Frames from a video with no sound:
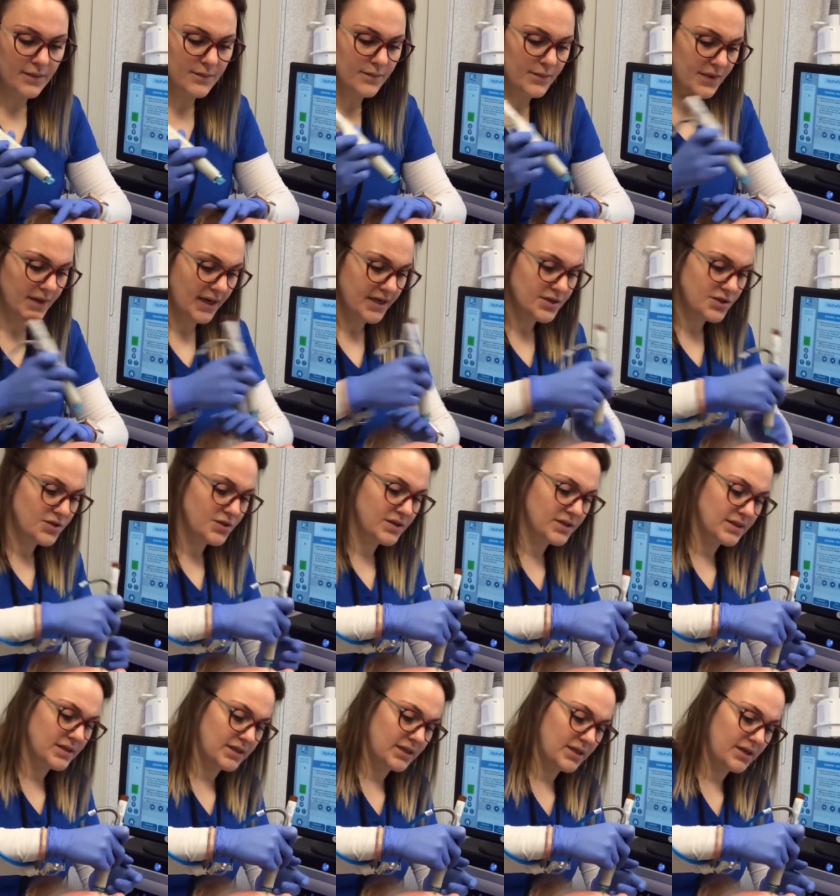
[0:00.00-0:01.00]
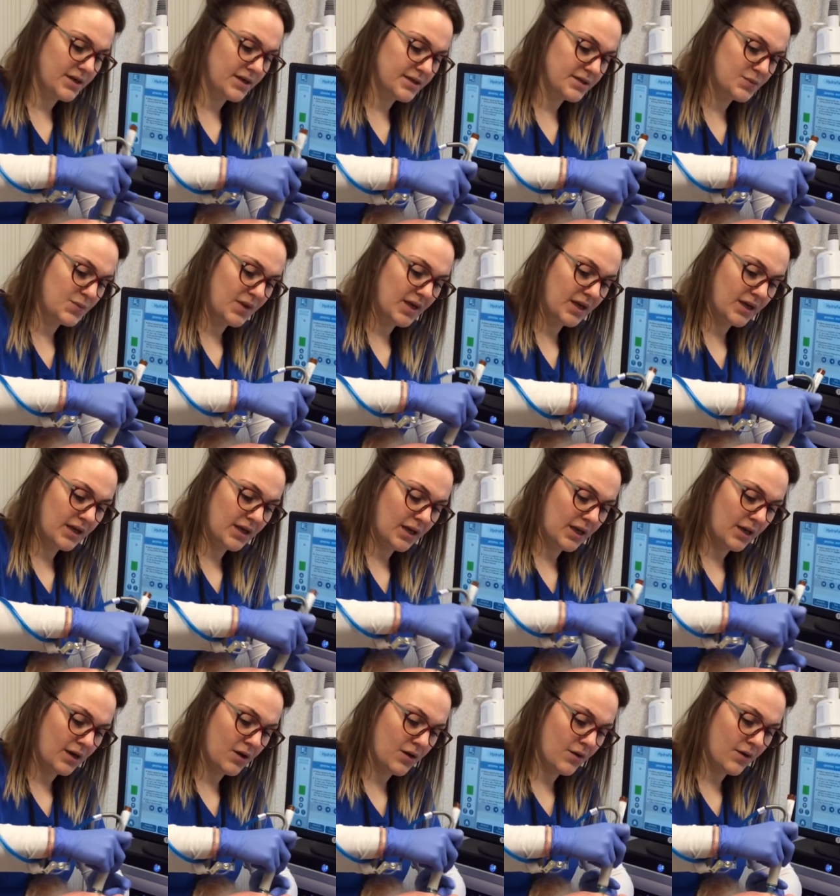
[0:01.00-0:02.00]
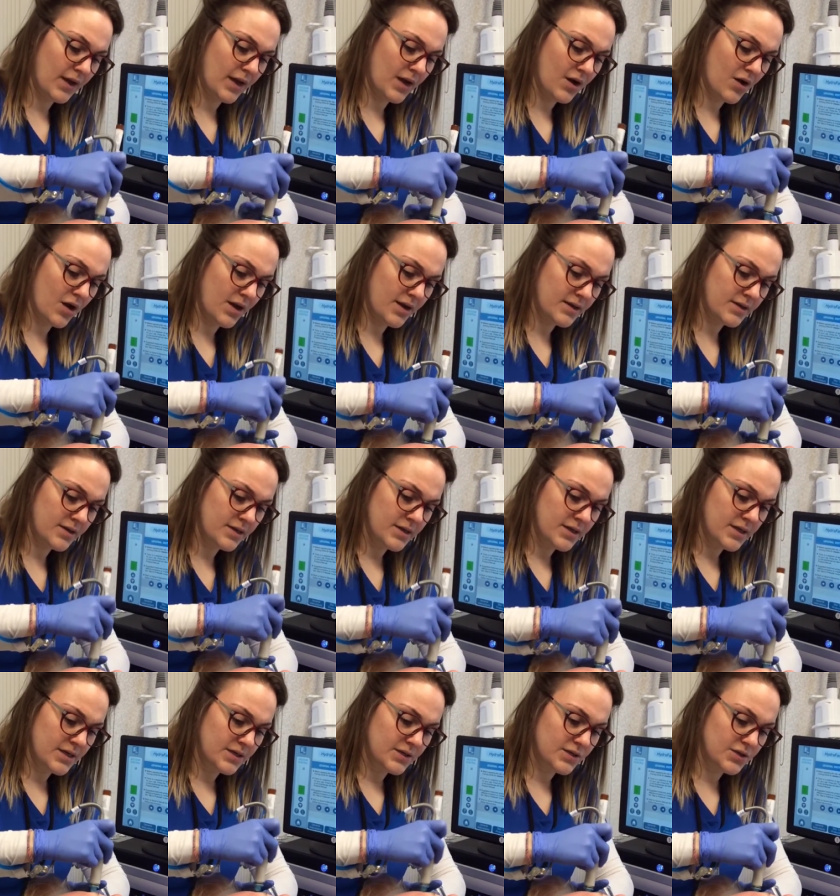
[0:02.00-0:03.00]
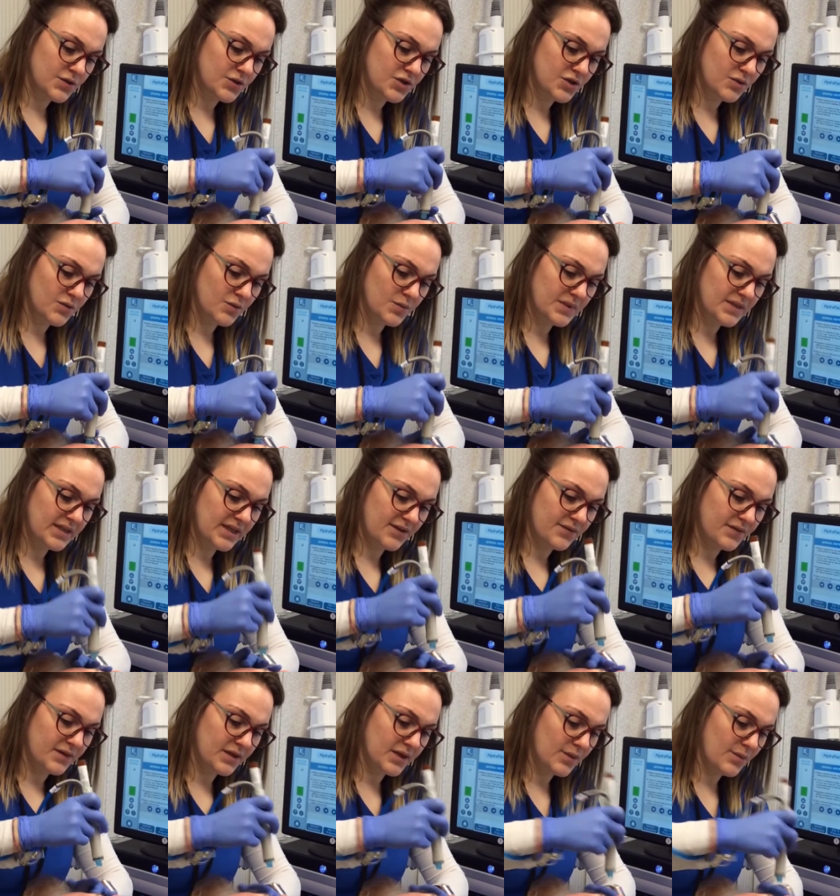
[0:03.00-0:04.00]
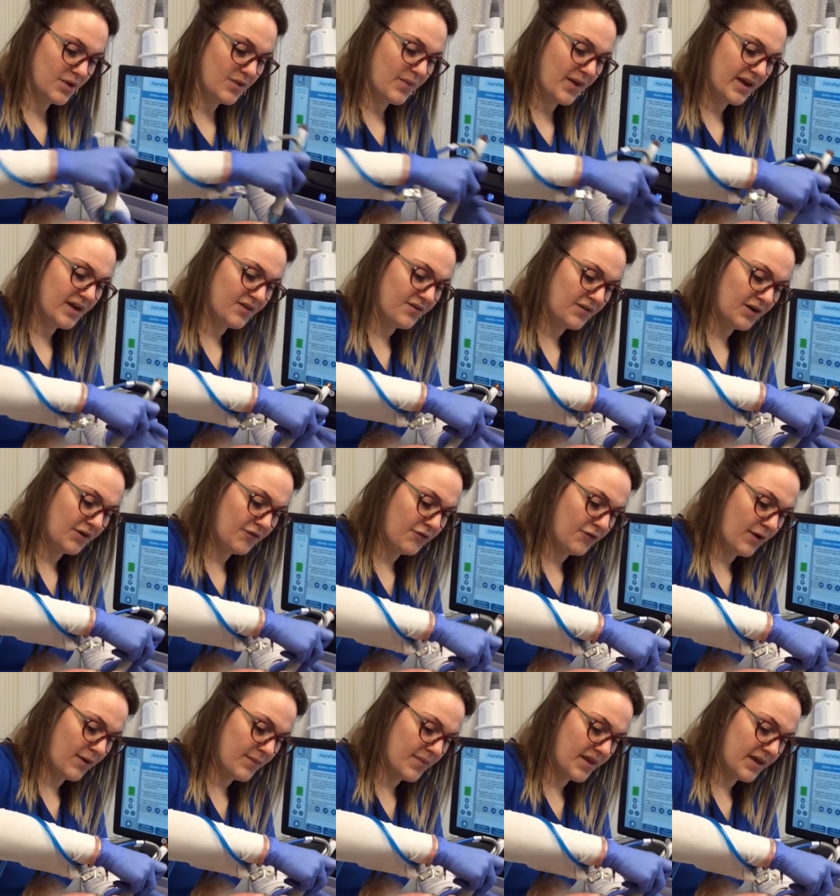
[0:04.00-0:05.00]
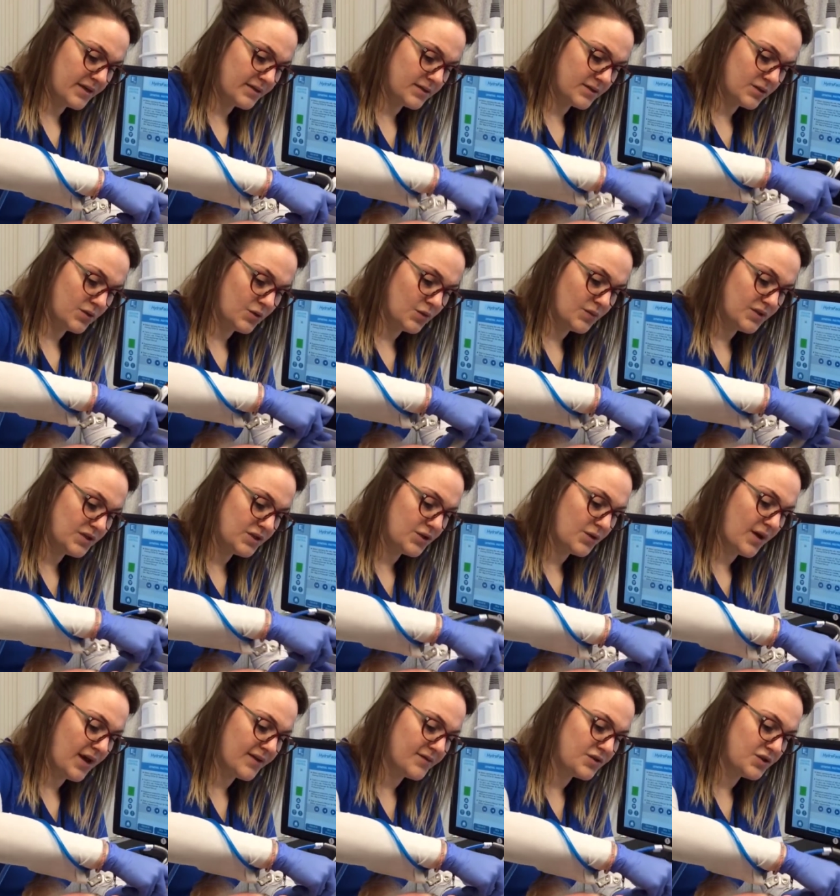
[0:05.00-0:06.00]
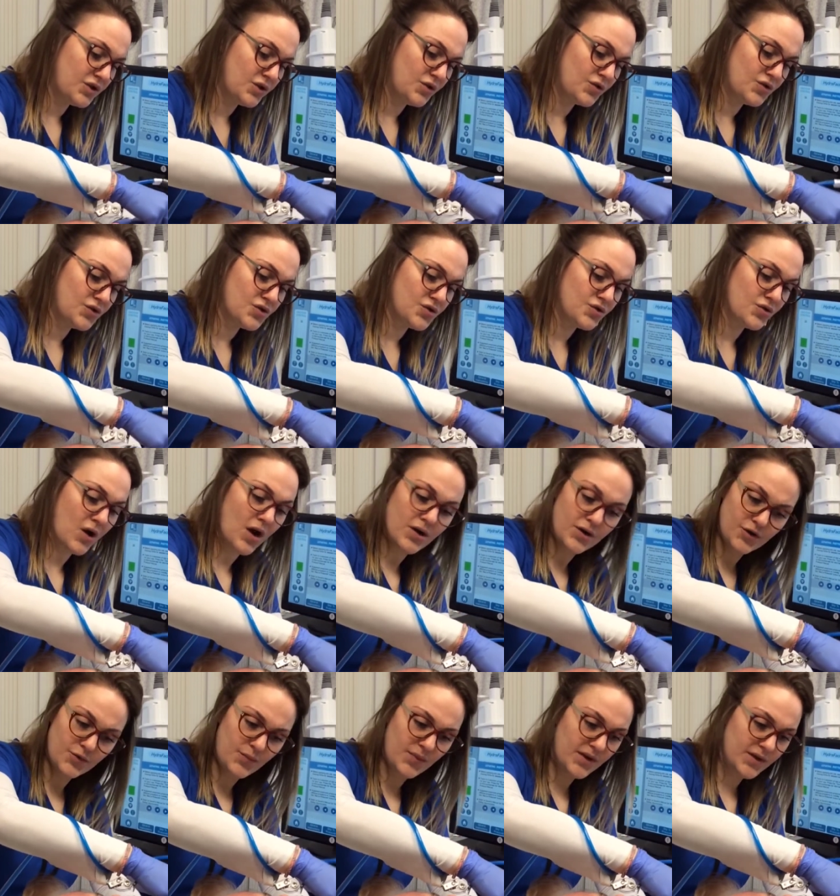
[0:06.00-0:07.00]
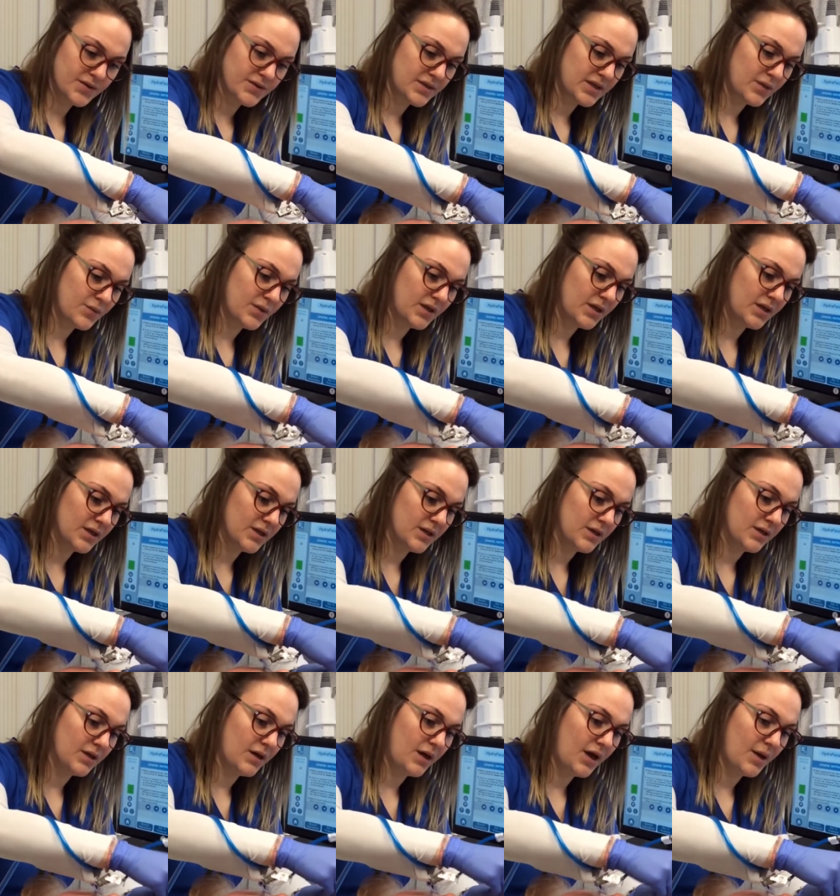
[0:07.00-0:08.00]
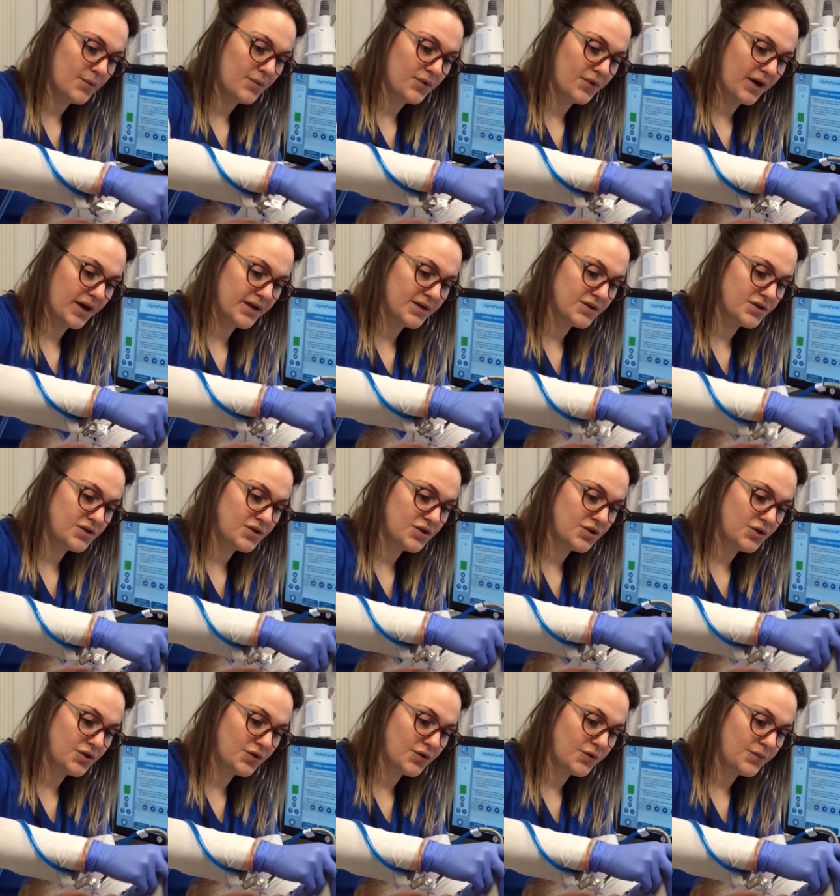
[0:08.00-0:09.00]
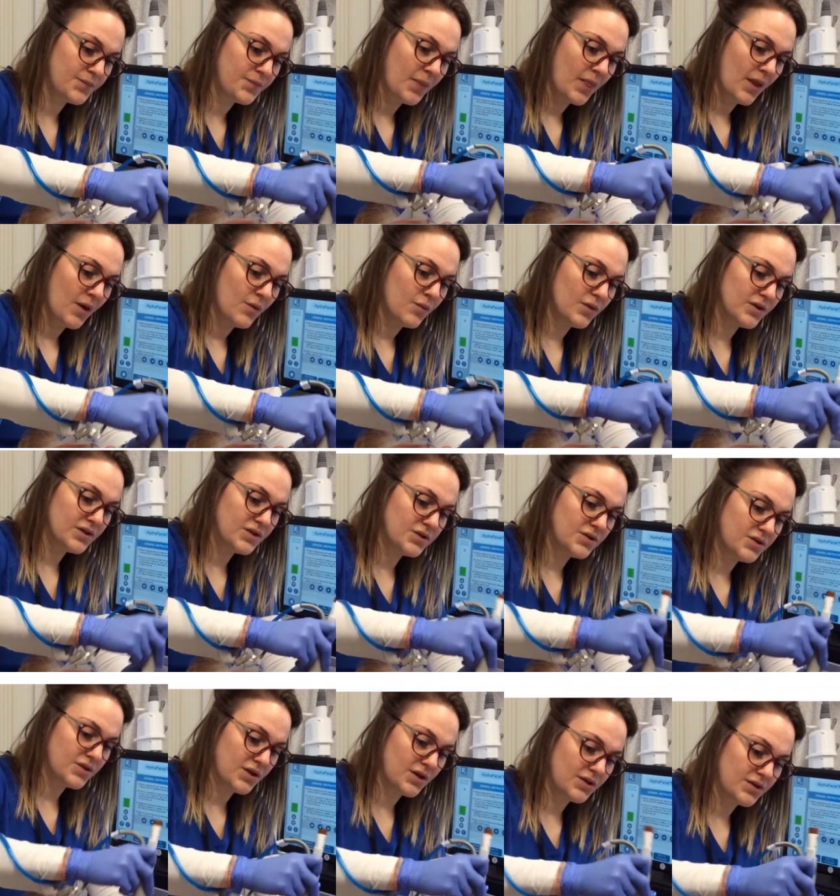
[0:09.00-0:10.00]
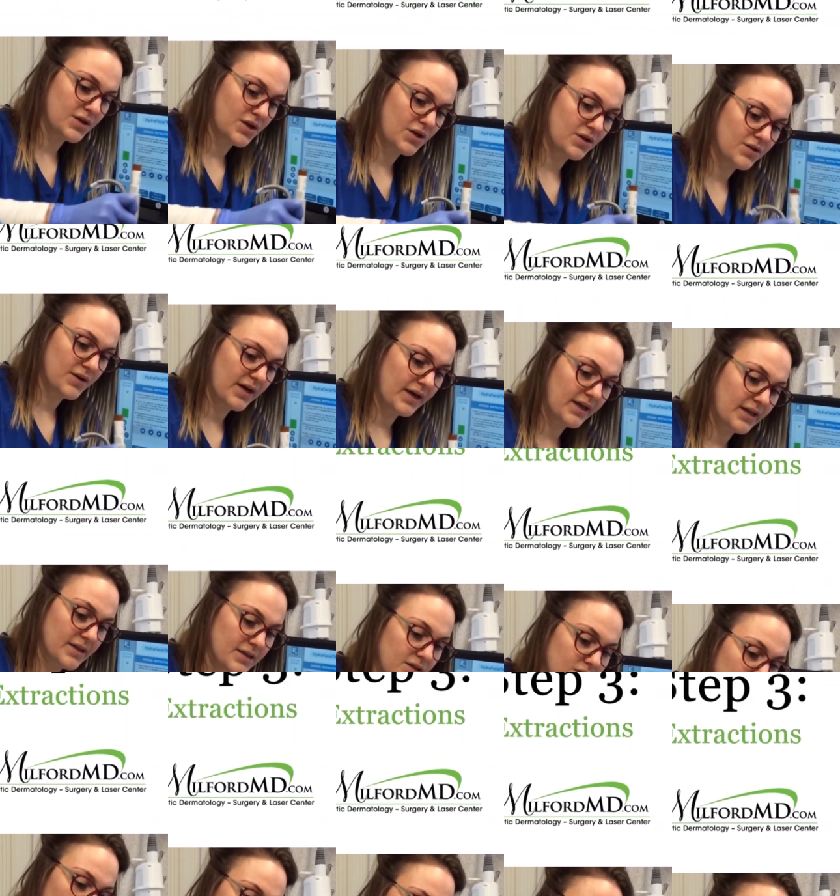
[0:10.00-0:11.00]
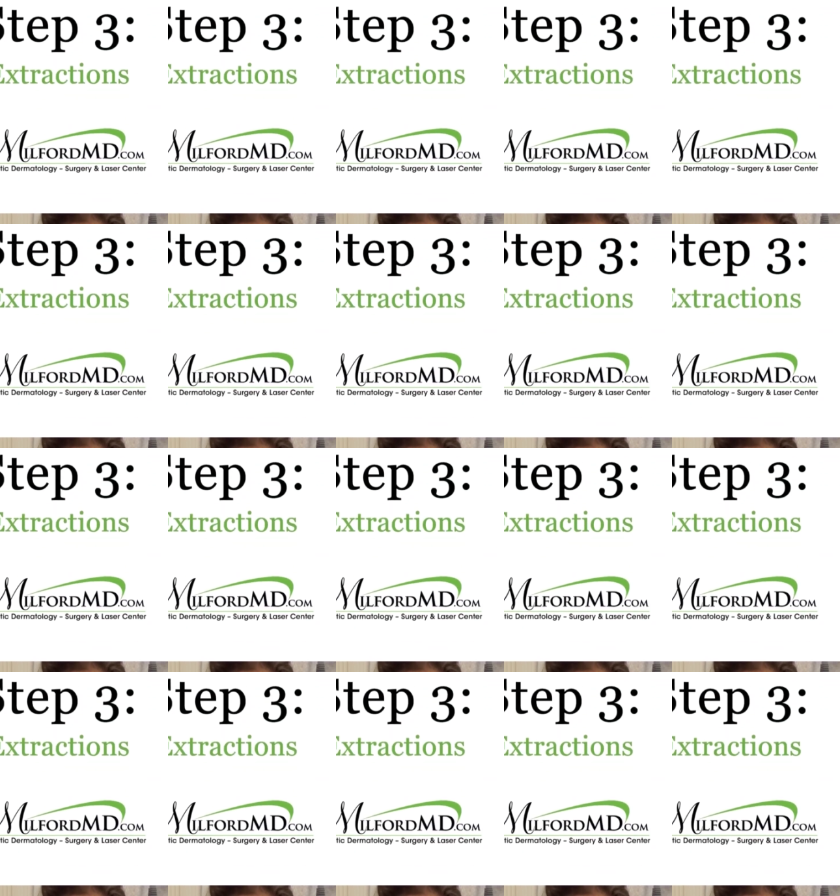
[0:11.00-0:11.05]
But as you can see, there is pinkening going on, so she will definitely be benefiting from this. We do have 2 stronger peels that we can upgrade to once you start tolerating this one